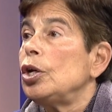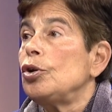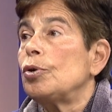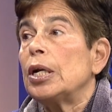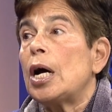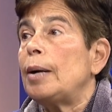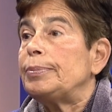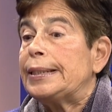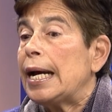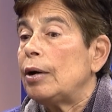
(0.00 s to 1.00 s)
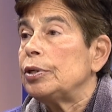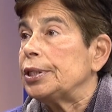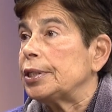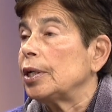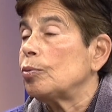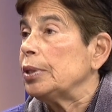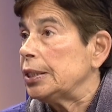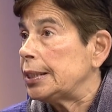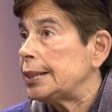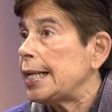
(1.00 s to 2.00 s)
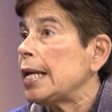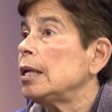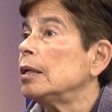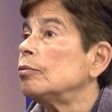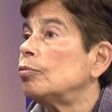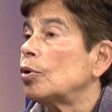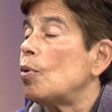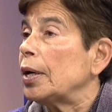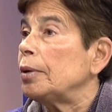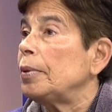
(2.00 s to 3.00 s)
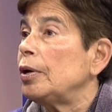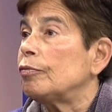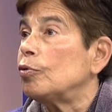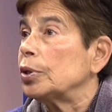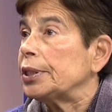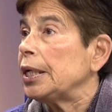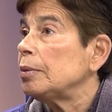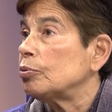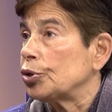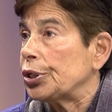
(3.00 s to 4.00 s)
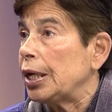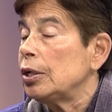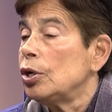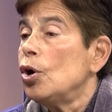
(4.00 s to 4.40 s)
You can opt down and stick with the state requirement of 14%,